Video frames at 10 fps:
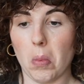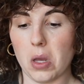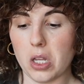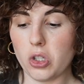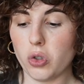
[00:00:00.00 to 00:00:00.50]

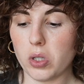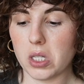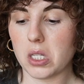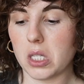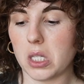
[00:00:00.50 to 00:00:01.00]

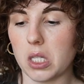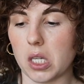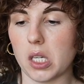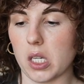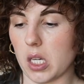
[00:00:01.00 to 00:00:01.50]

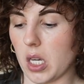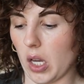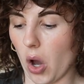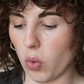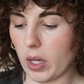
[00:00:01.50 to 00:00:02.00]
Interesting.
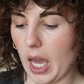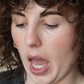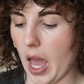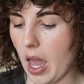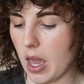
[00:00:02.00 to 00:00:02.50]

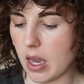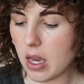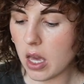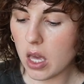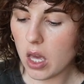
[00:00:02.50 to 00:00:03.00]

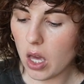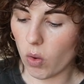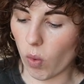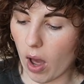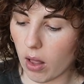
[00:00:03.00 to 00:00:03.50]
Okay.
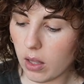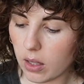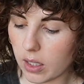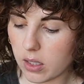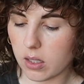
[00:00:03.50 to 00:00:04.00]
Well,
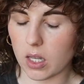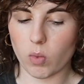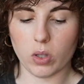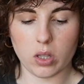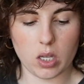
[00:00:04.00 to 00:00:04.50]
let's see
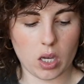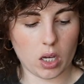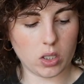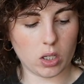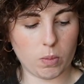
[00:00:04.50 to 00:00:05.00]
what the
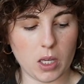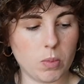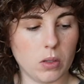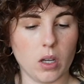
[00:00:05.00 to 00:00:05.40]
good people